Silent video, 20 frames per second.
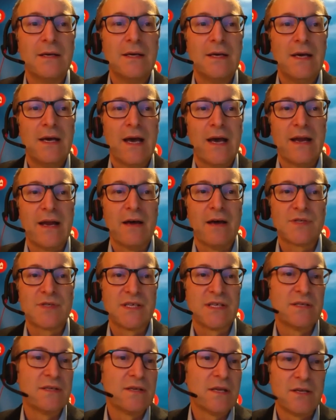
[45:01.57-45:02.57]
announced
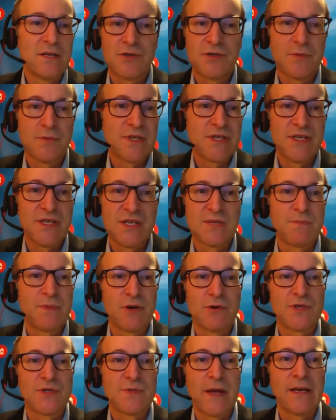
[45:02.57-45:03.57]
in terms of just
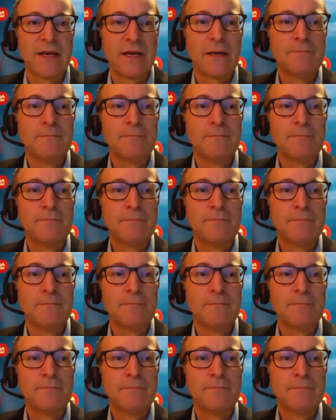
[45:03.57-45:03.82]
pure spending.